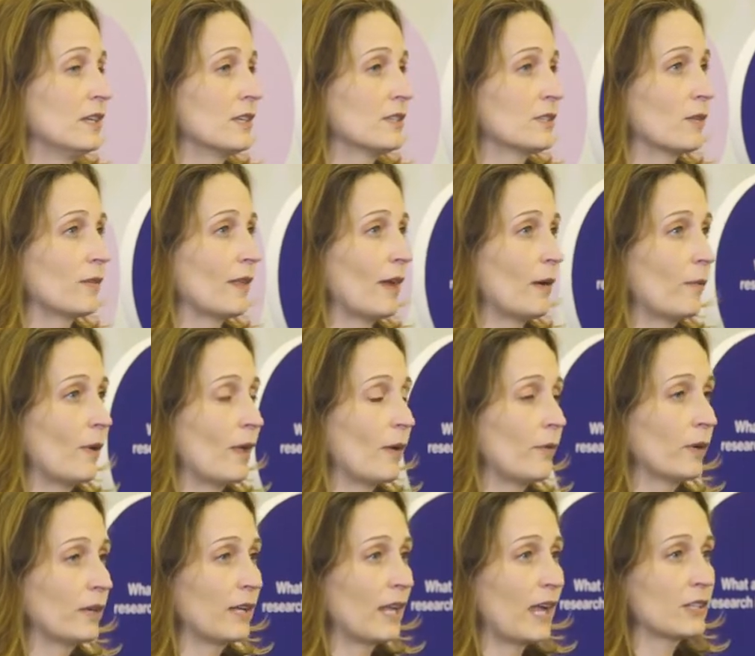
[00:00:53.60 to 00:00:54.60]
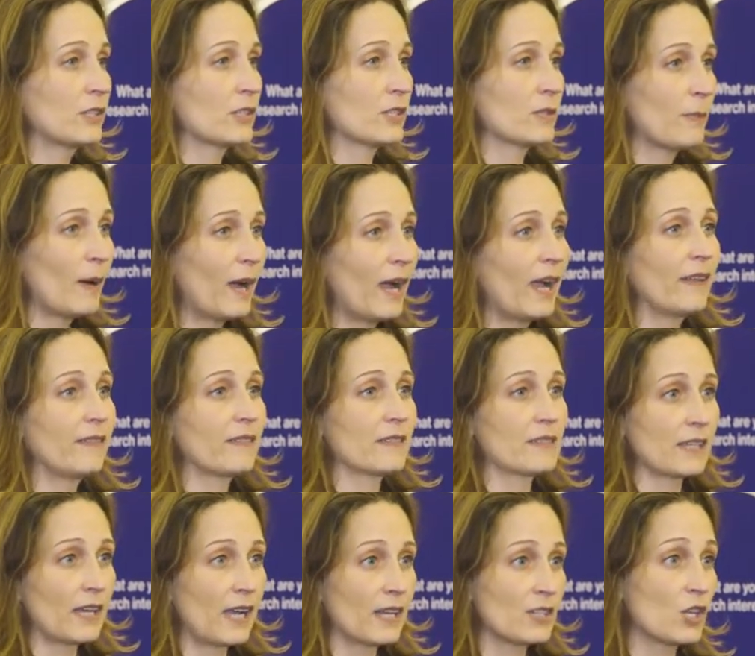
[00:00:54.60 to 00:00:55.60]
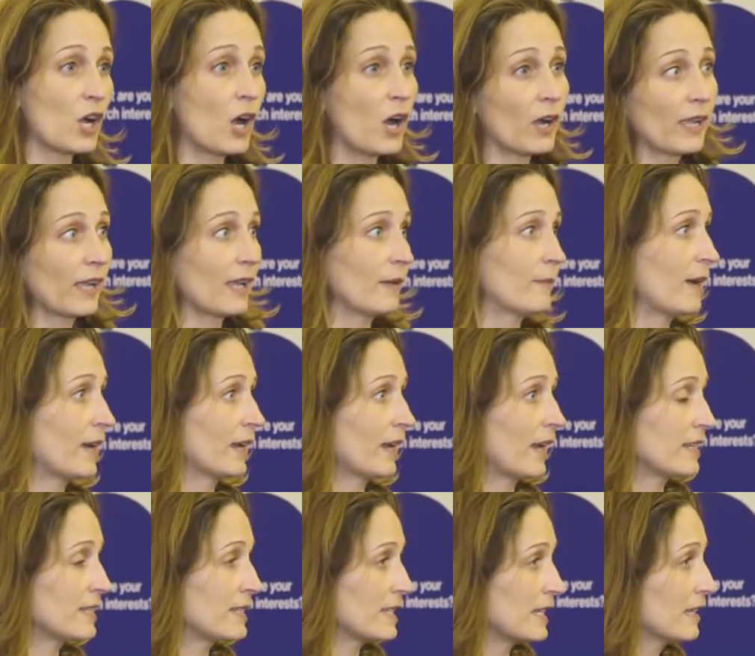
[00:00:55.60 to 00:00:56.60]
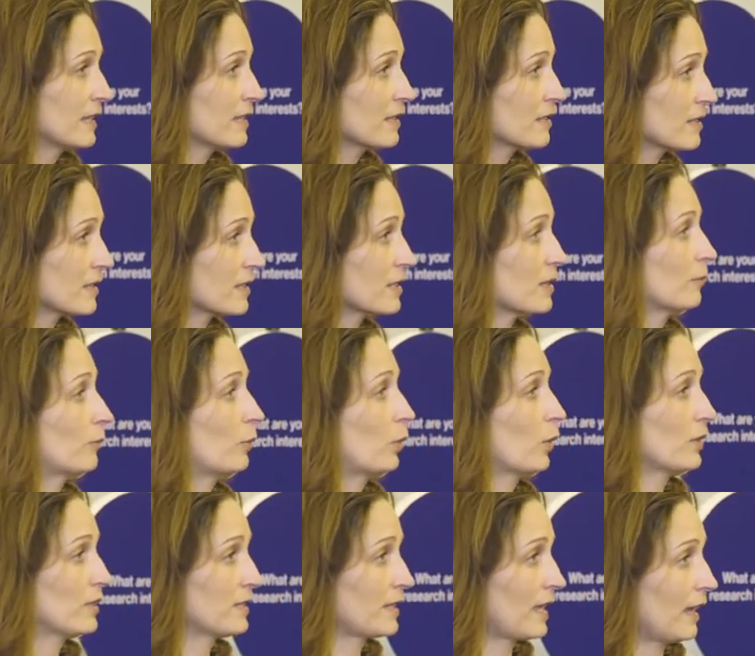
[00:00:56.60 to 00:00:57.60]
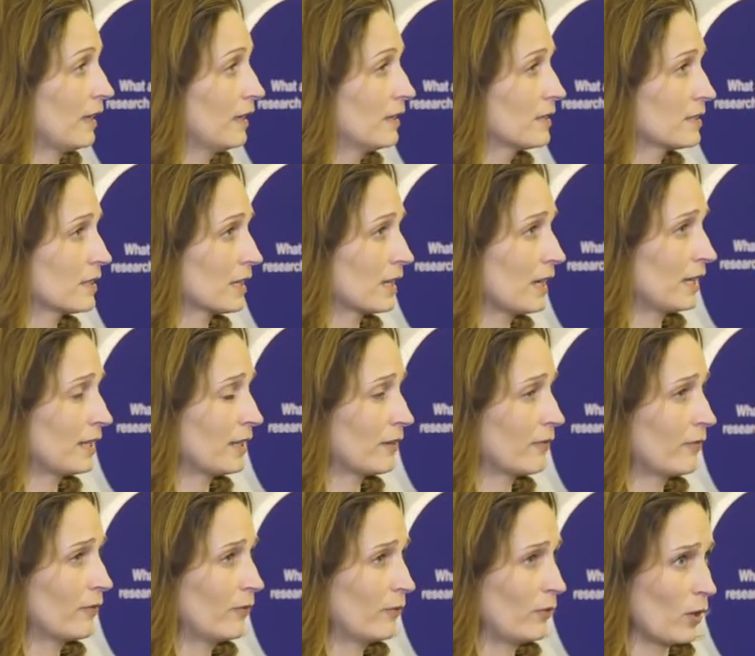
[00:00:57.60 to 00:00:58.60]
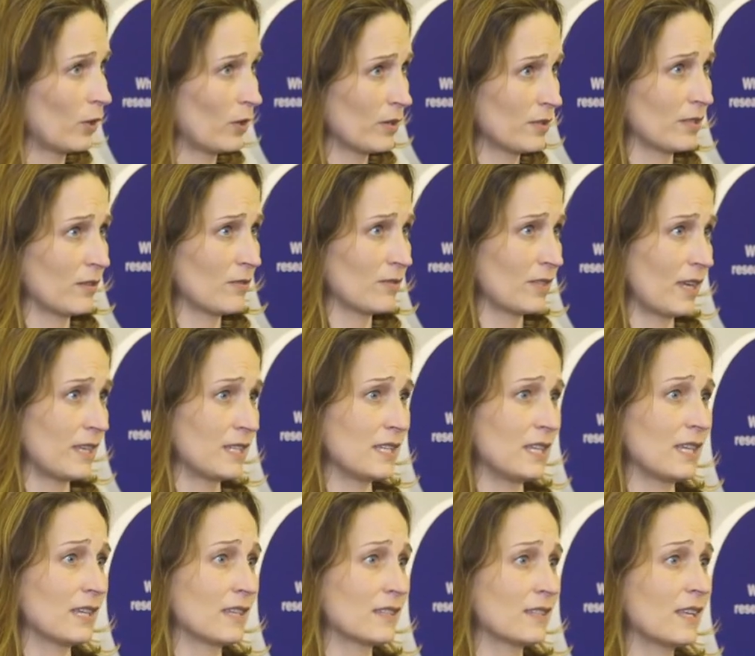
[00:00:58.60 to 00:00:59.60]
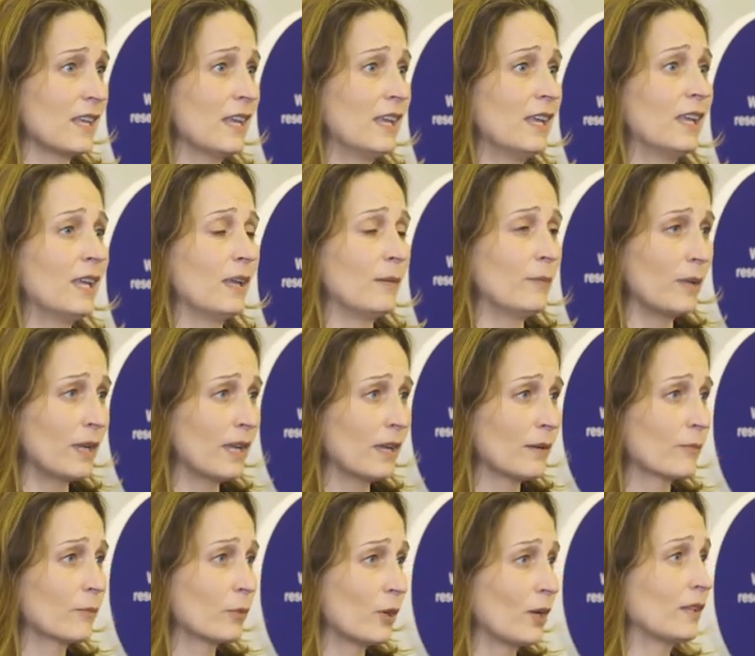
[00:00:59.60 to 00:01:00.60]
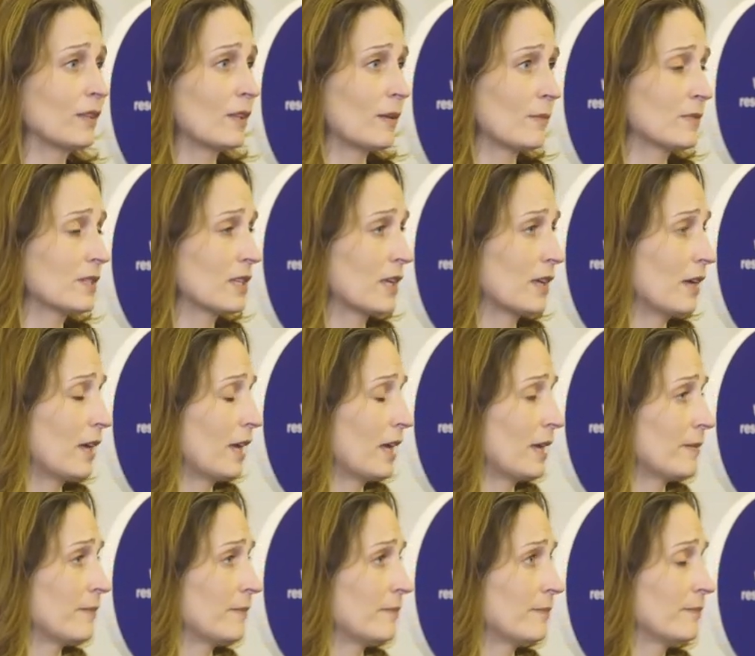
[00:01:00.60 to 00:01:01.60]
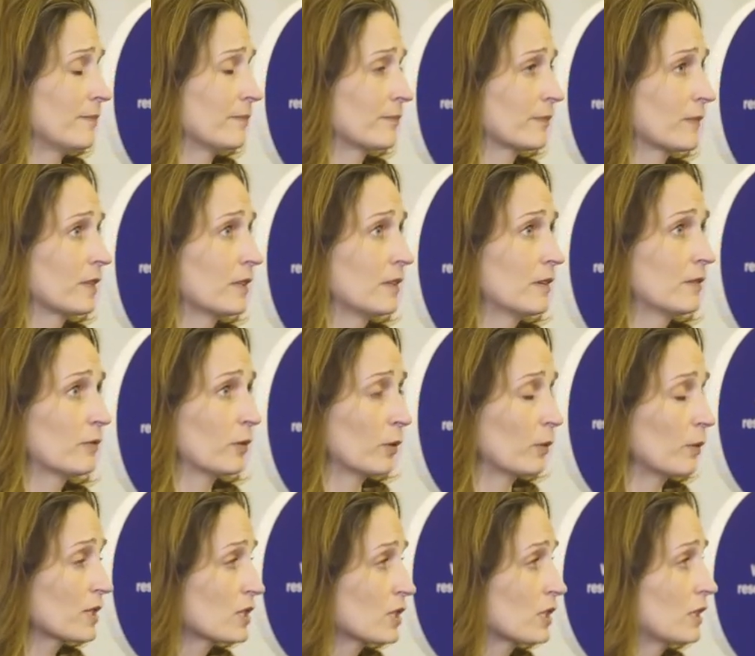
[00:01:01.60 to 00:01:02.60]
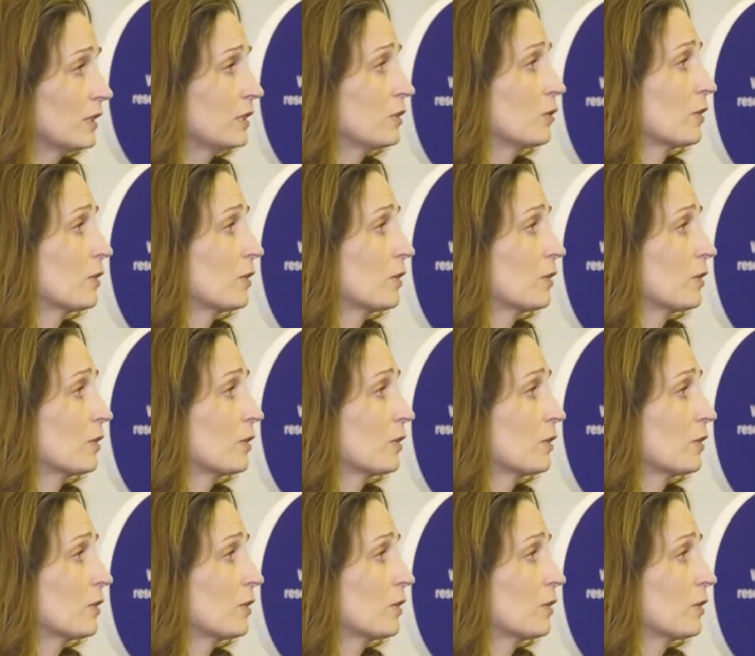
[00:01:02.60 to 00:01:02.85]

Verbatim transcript: So that way we're not just pie in the sky talking about ideas. It's important to, to kind of focus those ideas and bring, bring them to um, fruition.